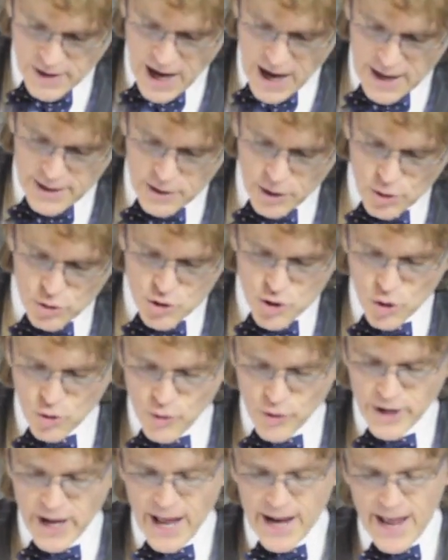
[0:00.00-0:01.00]
God little
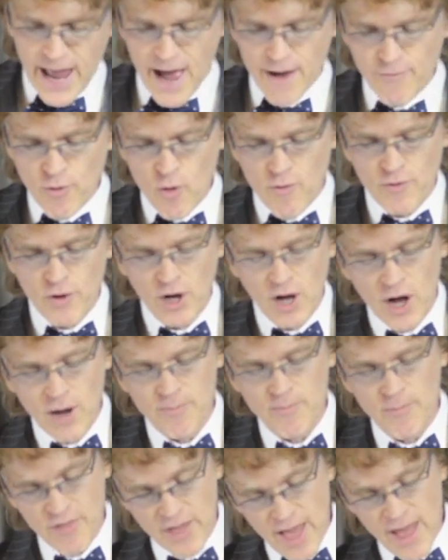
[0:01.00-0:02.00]
children and have
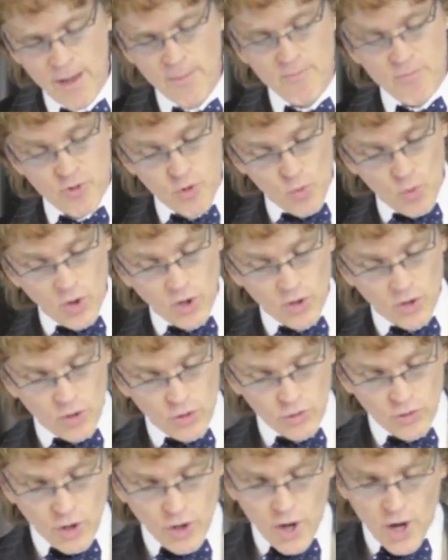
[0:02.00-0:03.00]
overcome them the
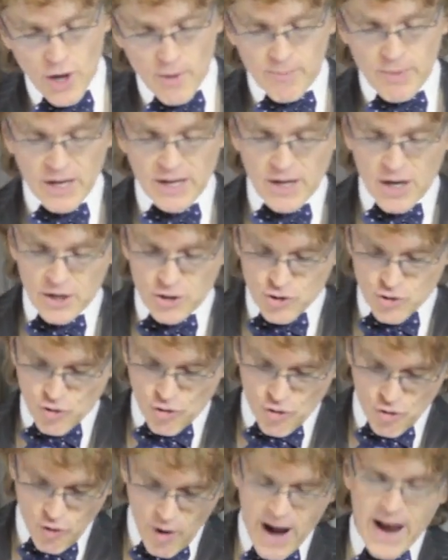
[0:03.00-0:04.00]
world because
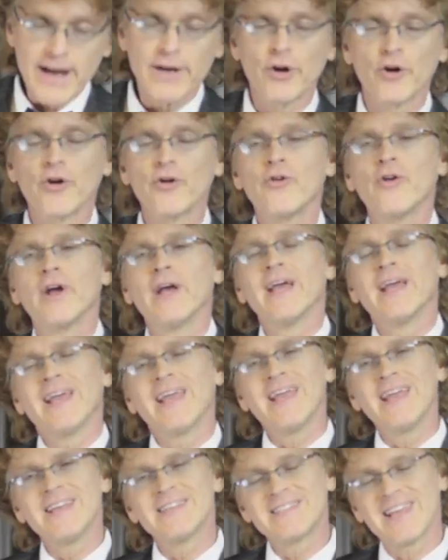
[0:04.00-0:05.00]
greater
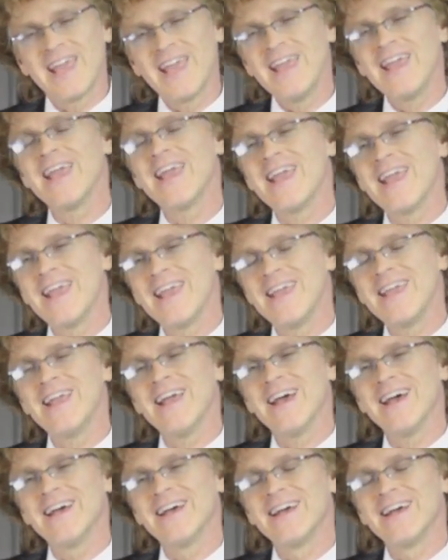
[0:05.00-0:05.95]
is he